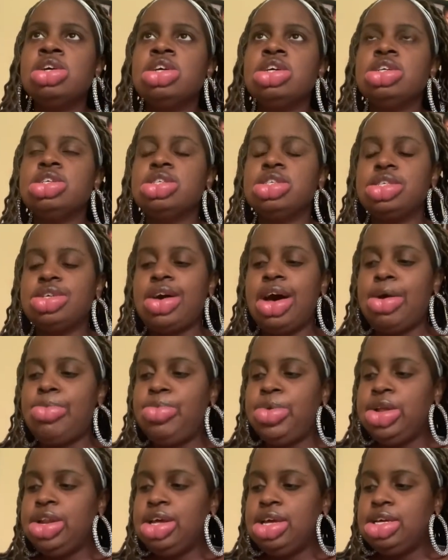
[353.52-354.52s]
So I
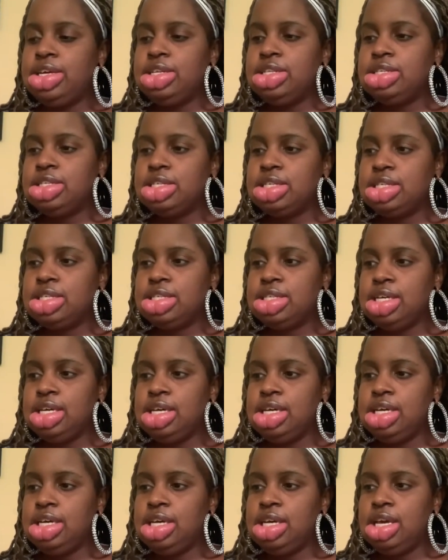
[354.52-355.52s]
went in to
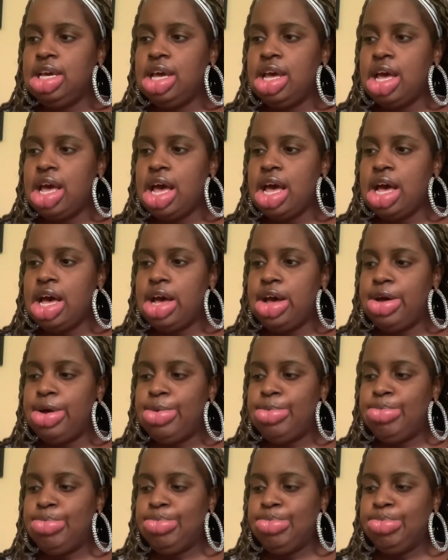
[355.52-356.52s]
see
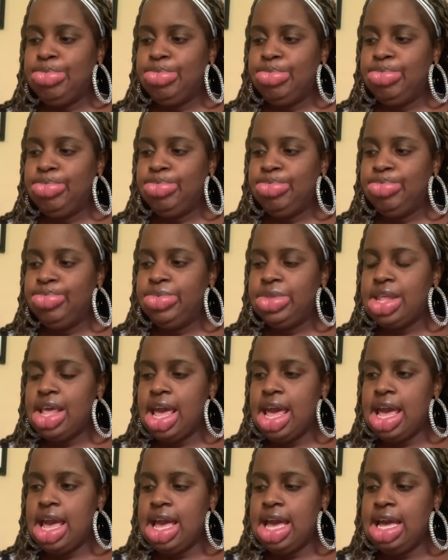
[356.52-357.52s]
a
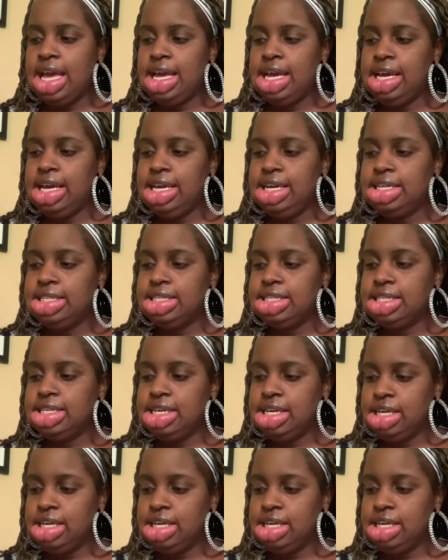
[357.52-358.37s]
ENT.